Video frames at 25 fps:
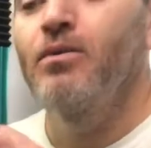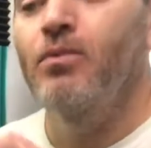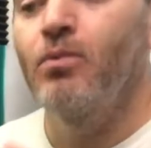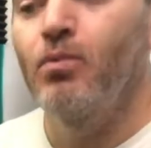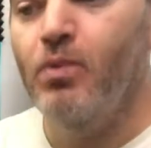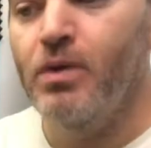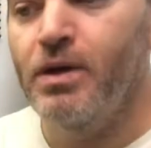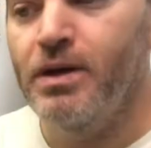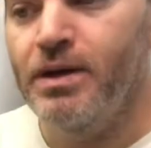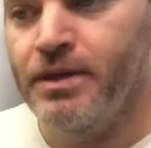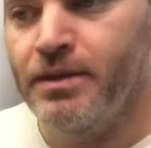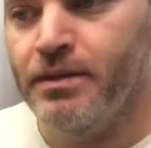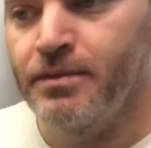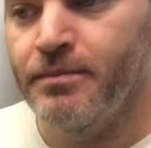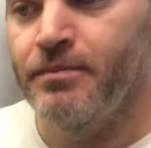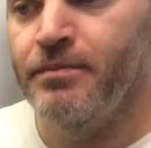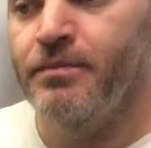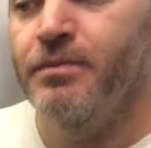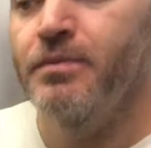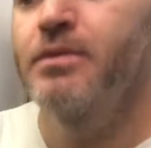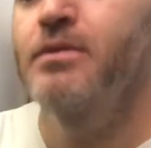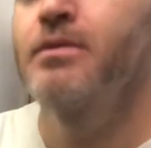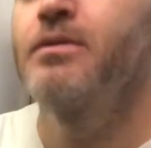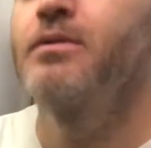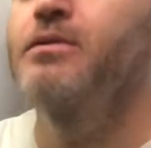One,
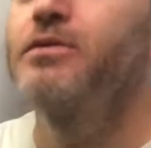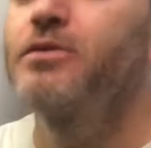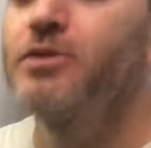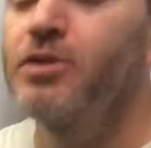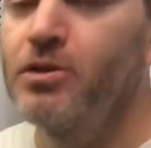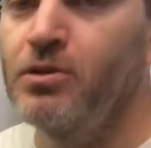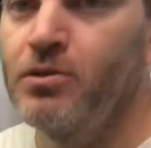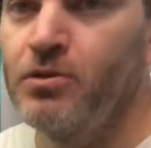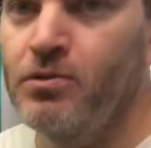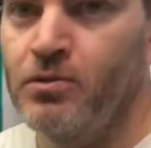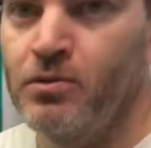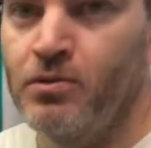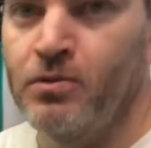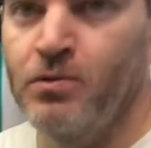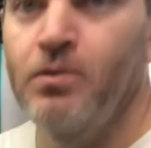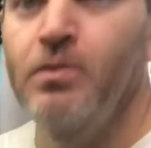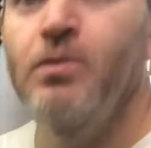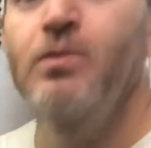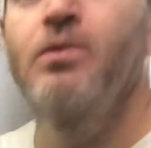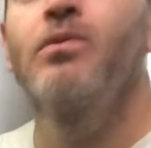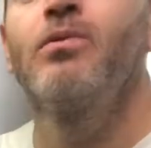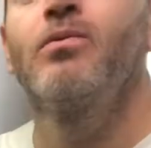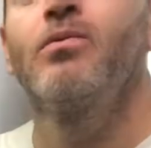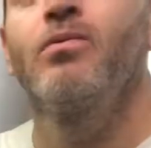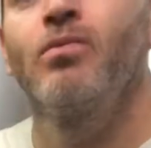two,
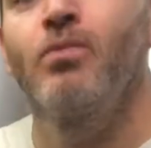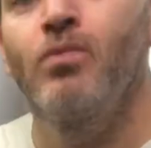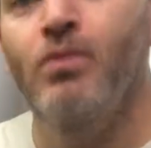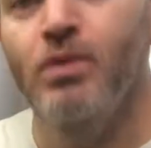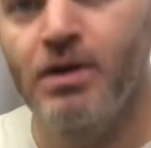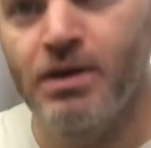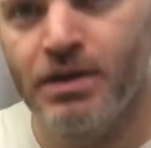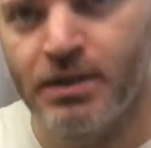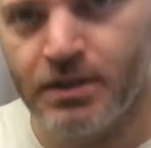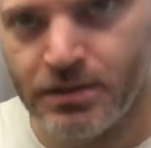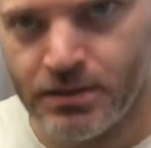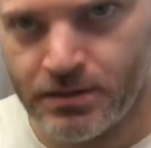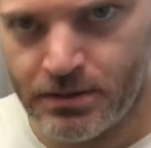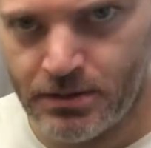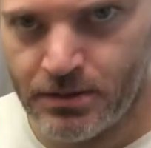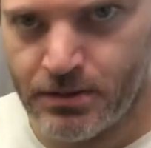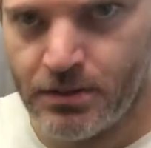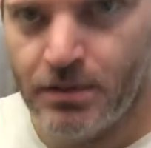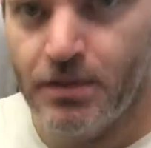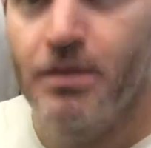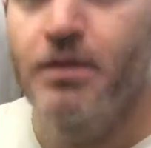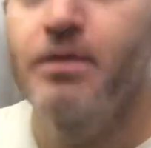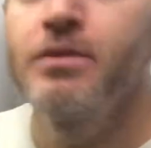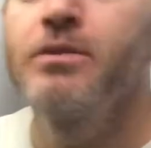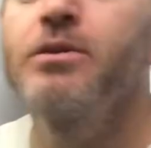one,
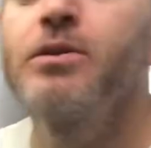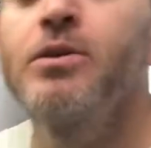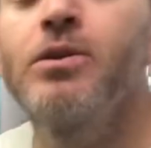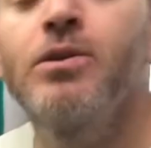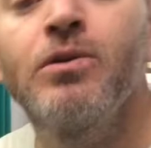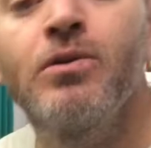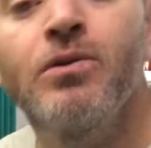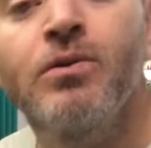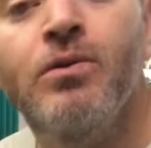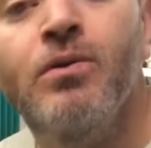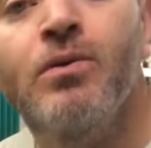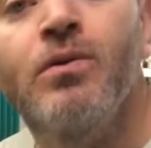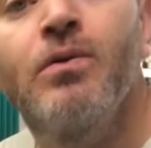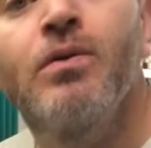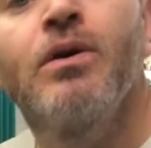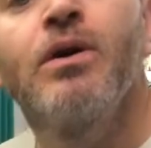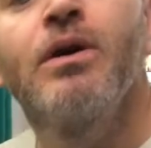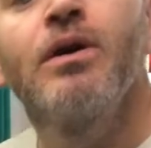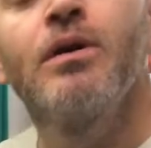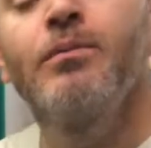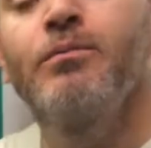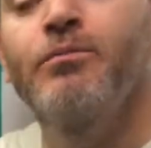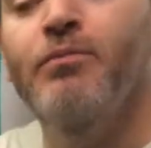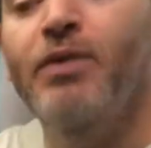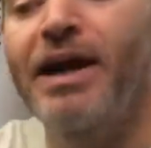two.
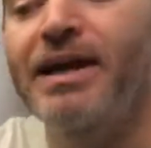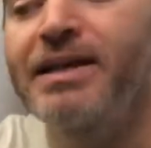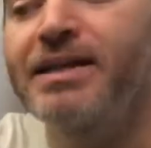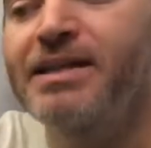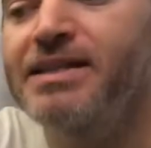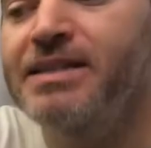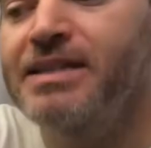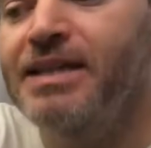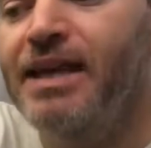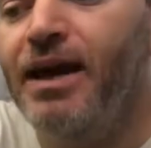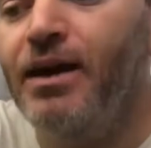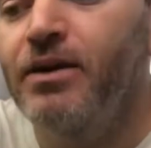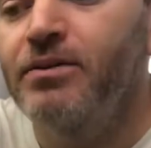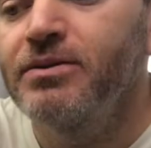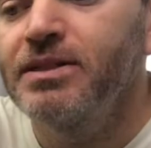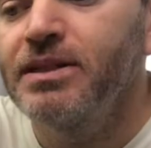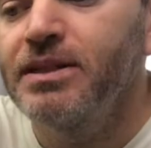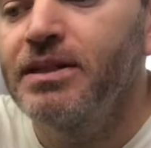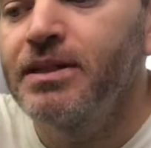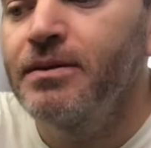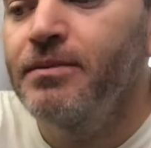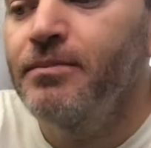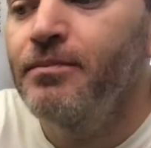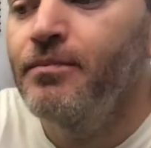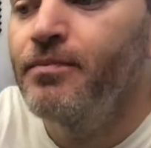Practice
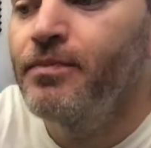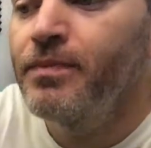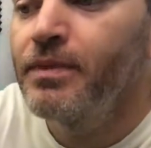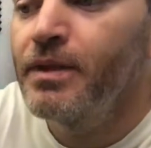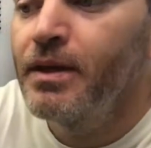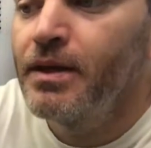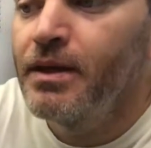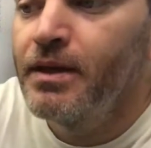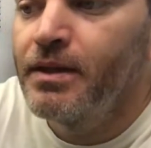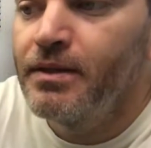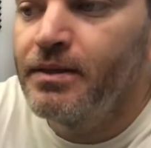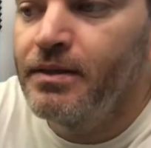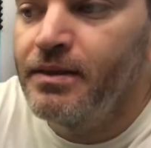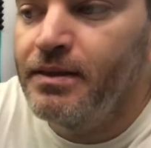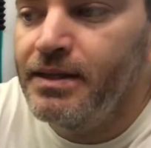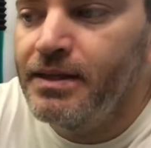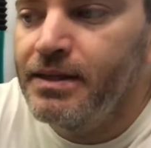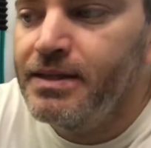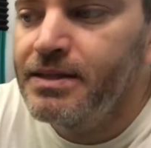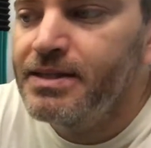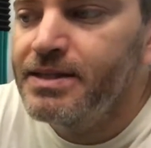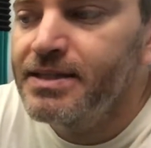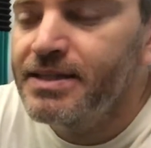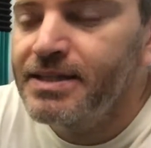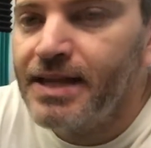counting
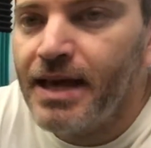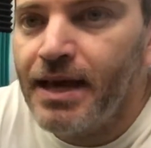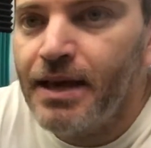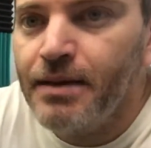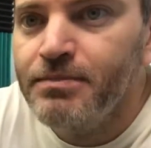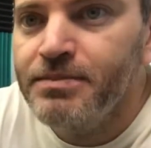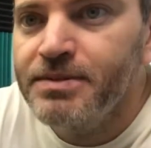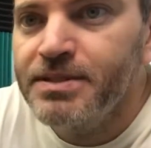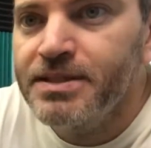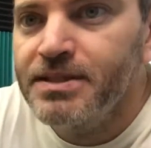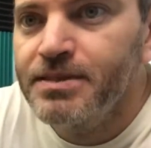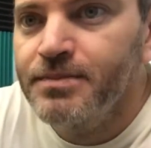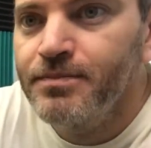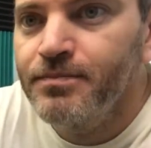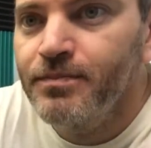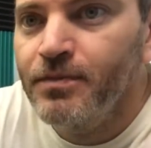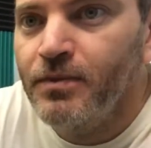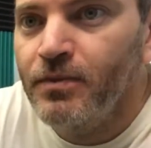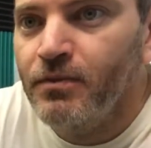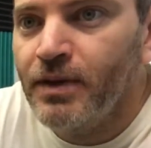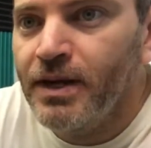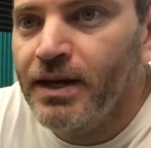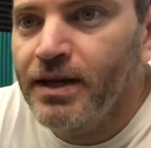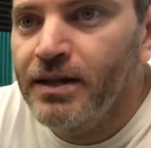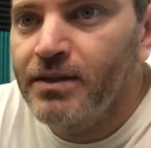these steps,
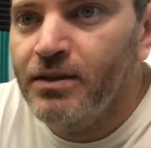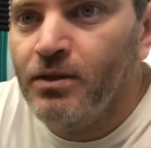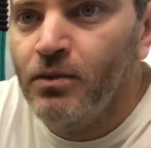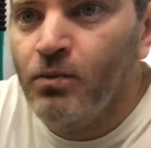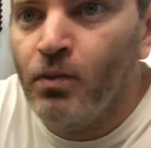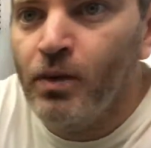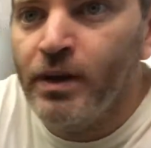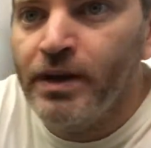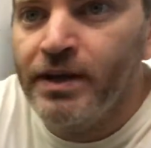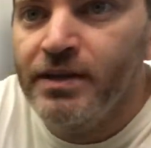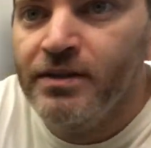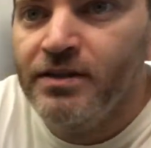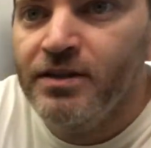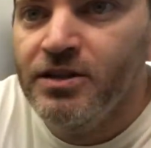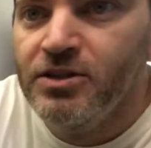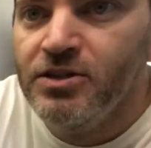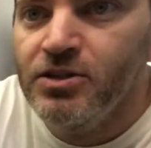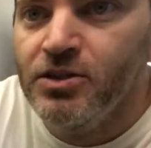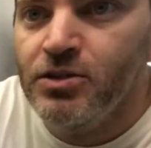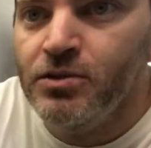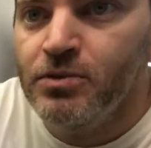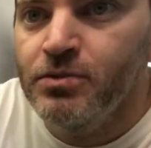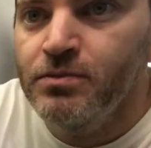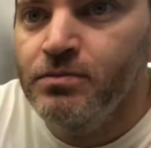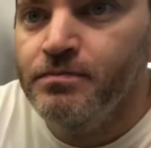right, the one and the
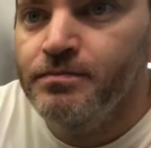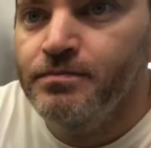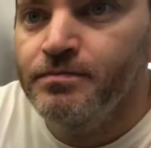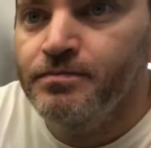two,